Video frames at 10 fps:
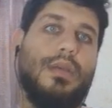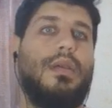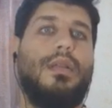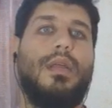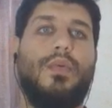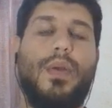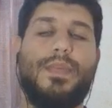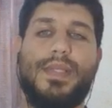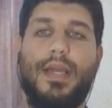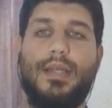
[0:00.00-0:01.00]
another
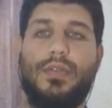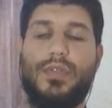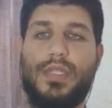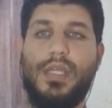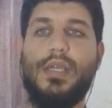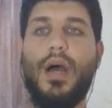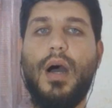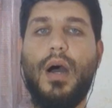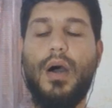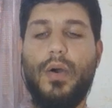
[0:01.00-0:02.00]
website to see
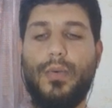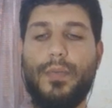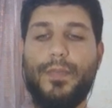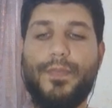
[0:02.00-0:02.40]
how